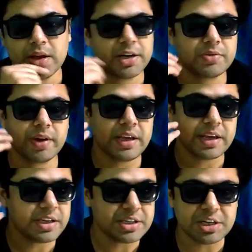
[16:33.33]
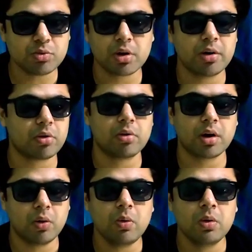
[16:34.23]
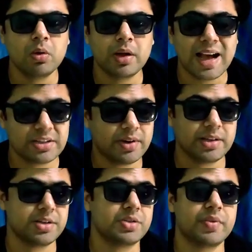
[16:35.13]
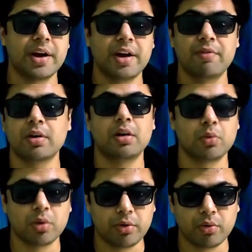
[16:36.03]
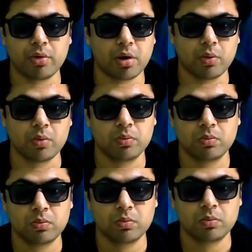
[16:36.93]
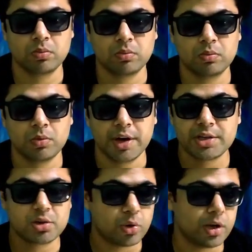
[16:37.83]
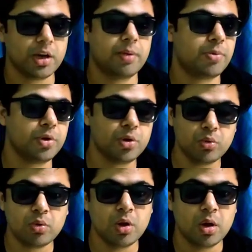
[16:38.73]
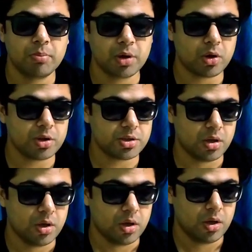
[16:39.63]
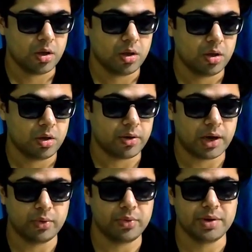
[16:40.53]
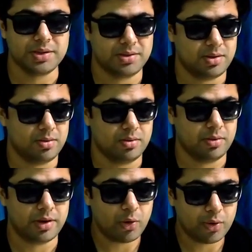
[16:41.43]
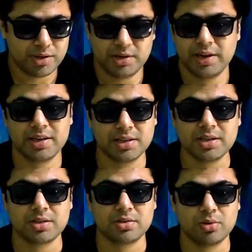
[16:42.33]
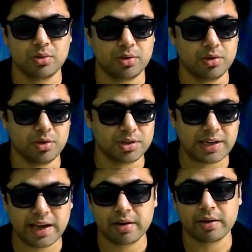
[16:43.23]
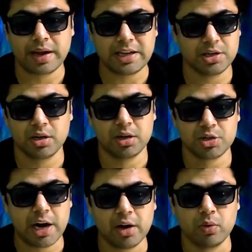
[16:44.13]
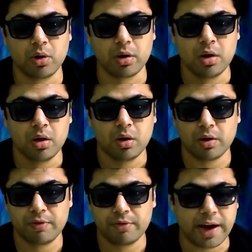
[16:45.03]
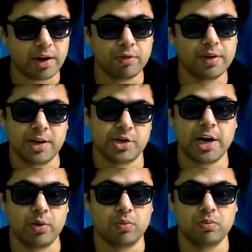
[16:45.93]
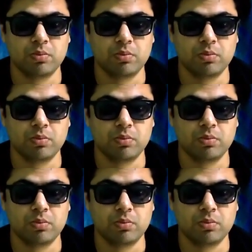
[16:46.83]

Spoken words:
It's very easy to control Rahu, as well as it is very difficult to control Rahu. It's totally up to you, because Rahu doesn't exist, so it's like catching a shadow or trying to fill a shadow.